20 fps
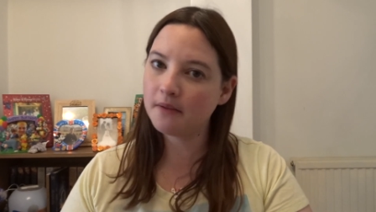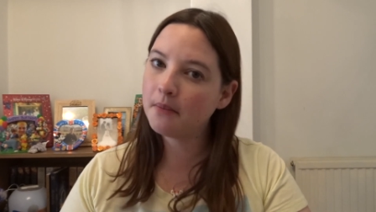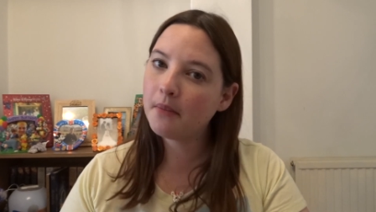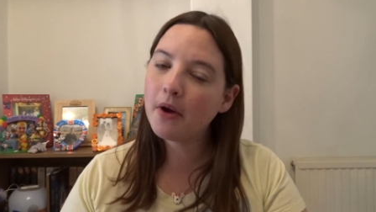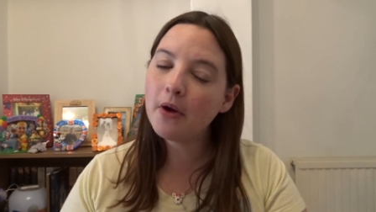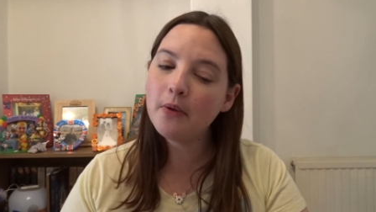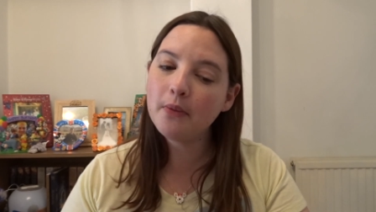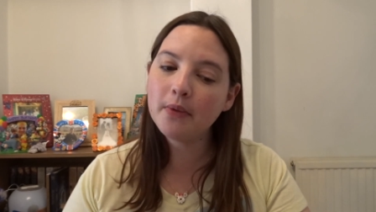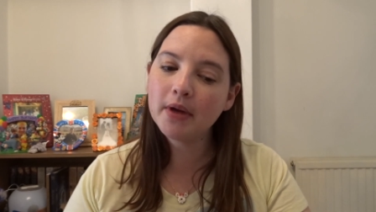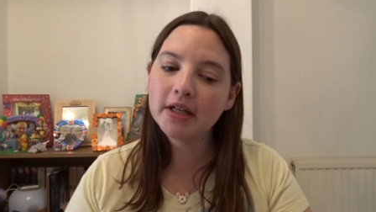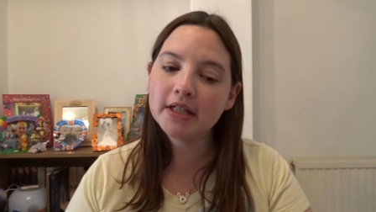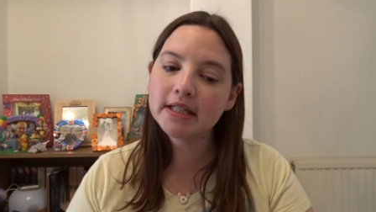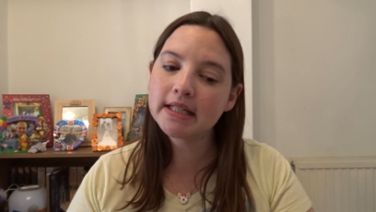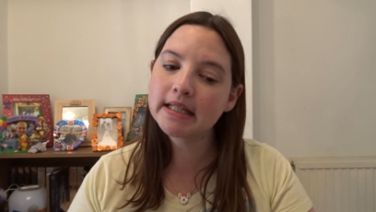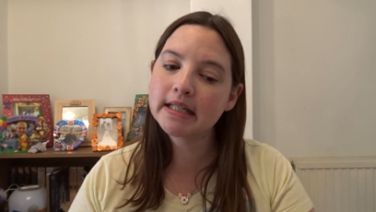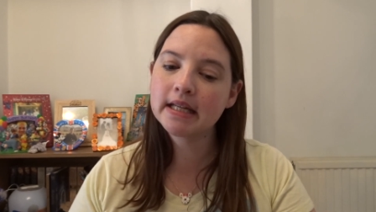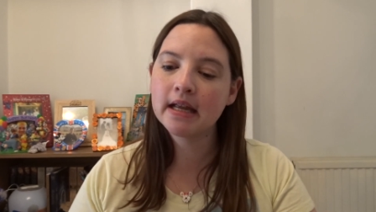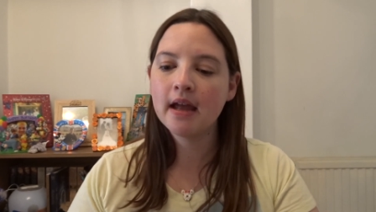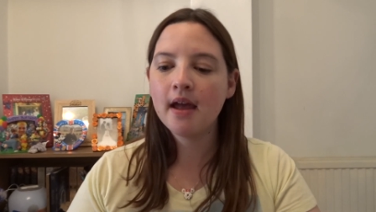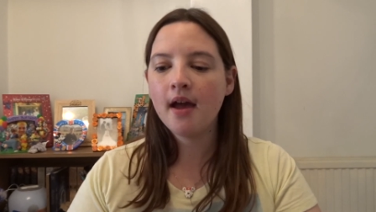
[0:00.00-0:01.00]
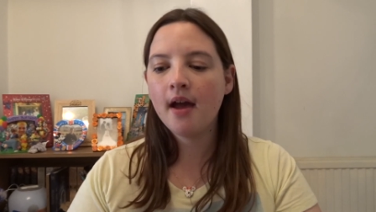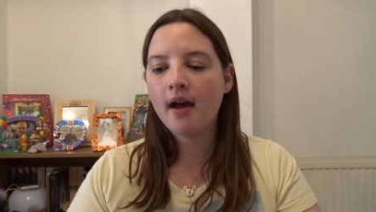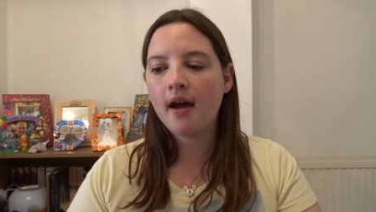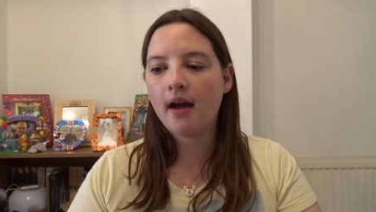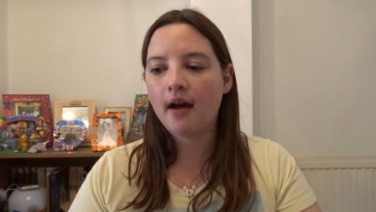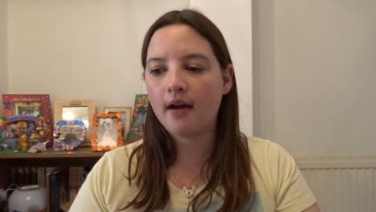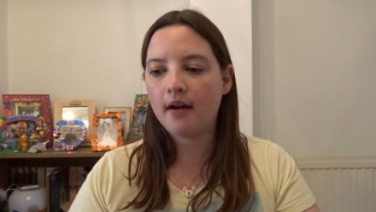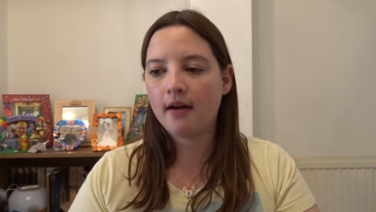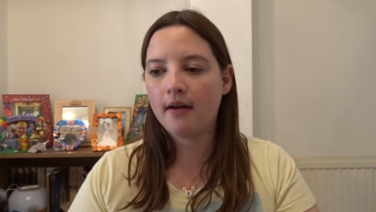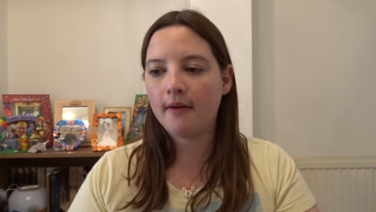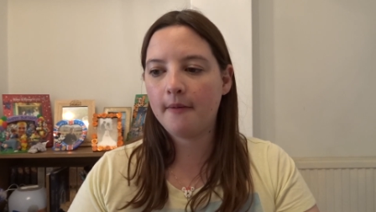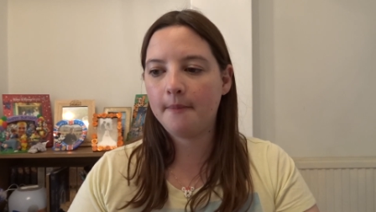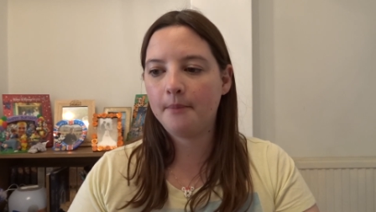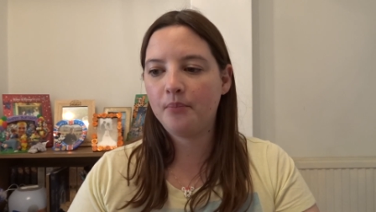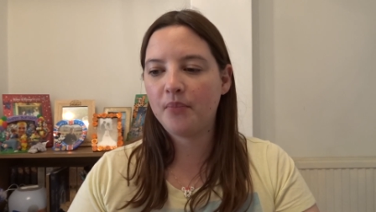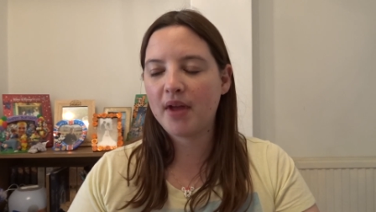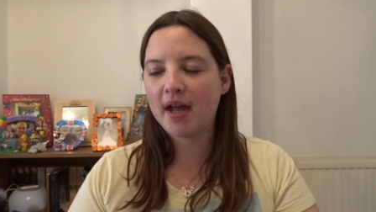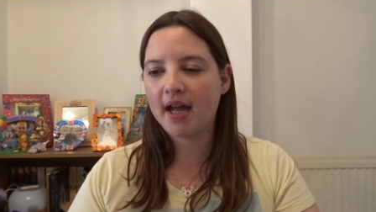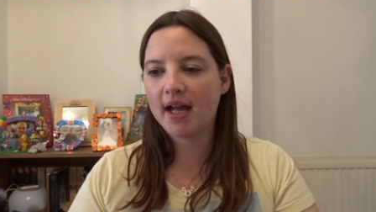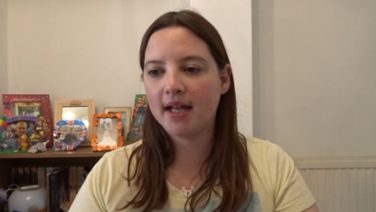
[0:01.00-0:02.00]
the moment, um,
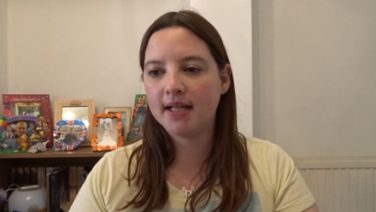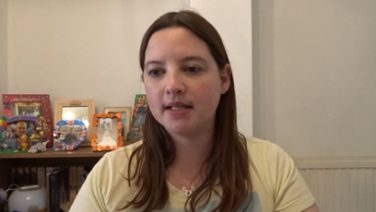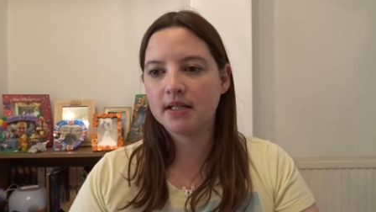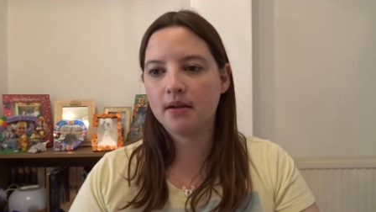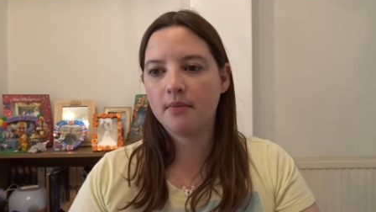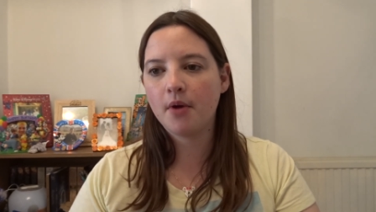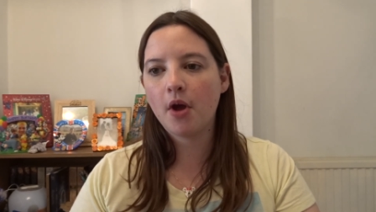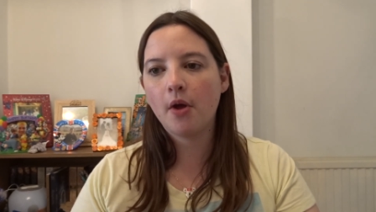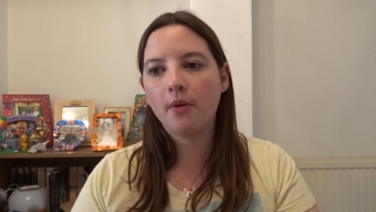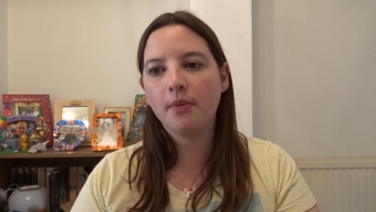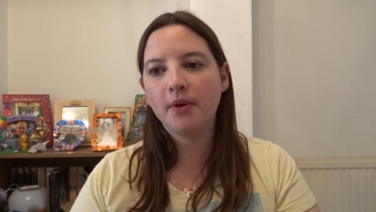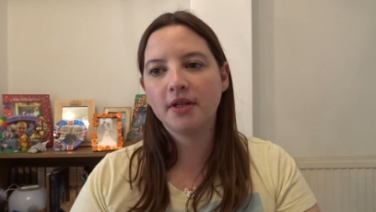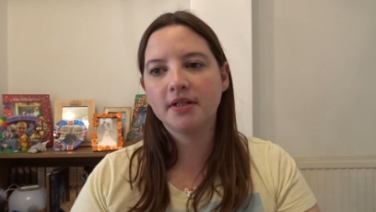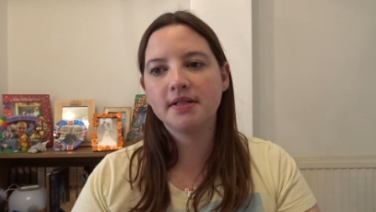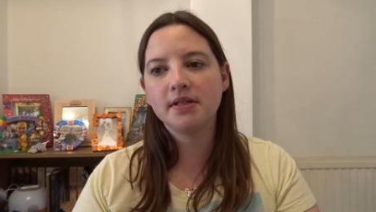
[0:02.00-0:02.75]
and I'm hoping